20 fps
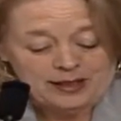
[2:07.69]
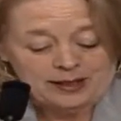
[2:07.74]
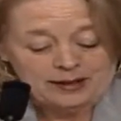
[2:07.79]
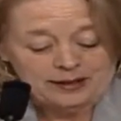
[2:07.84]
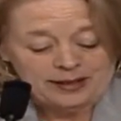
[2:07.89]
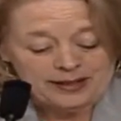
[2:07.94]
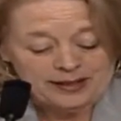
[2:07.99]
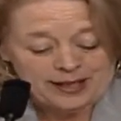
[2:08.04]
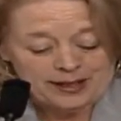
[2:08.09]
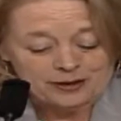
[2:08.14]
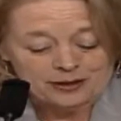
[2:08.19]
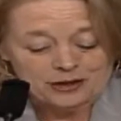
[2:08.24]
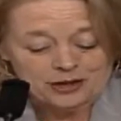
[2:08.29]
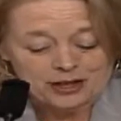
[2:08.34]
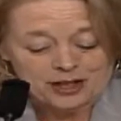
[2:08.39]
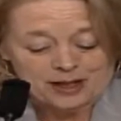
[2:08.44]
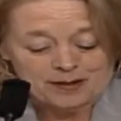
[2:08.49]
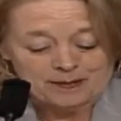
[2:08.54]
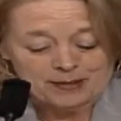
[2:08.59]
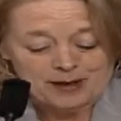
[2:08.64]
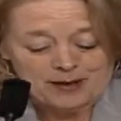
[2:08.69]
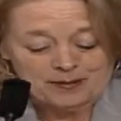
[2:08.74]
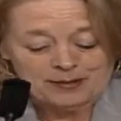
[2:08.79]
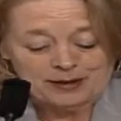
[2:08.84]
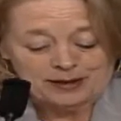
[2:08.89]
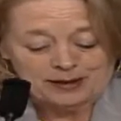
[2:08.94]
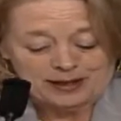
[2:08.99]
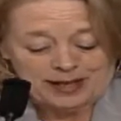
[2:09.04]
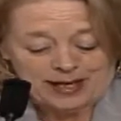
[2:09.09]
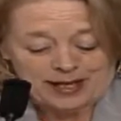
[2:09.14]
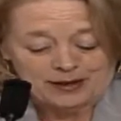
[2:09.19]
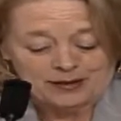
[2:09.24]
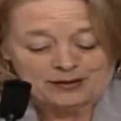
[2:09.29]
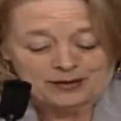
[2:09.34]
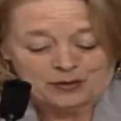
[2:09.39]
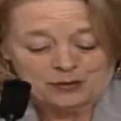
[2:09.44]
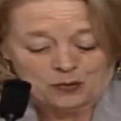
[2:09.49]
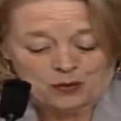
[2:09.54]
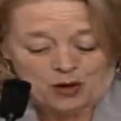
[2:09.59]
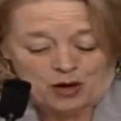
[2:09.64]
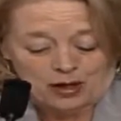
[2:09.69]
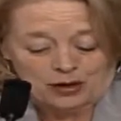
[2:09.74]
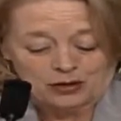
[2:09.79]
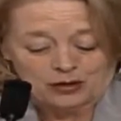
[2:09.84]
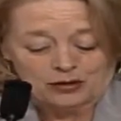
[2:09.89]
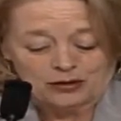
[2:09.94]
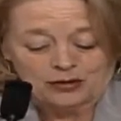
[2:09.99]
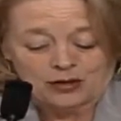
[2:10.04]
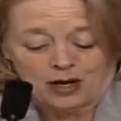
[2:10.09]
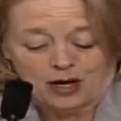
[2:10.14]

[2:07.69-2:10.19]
Clean energy on public lands and waters